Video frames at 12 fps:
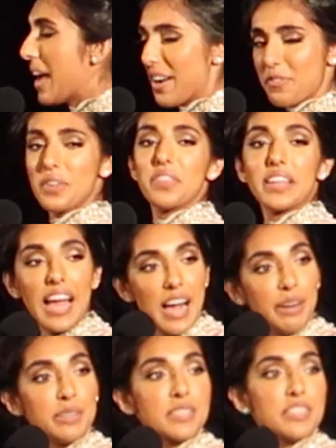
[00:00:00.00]
Everything
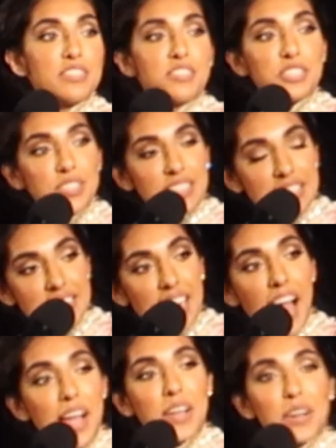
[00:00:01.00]
else is just
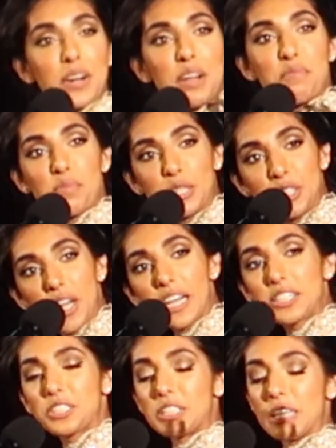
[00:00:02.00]
desire and
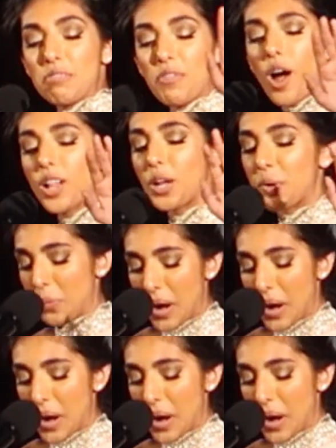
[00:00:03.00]
projection of all our